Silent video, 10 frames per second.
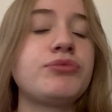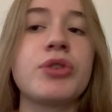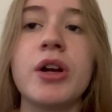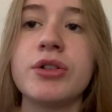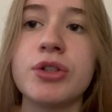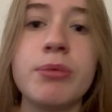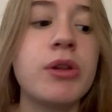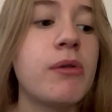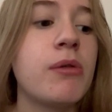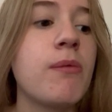catch up with
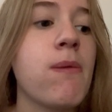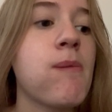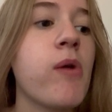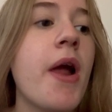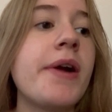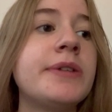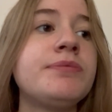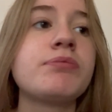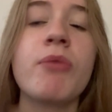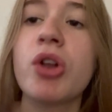you in a
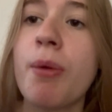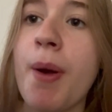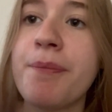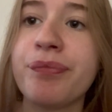little bit.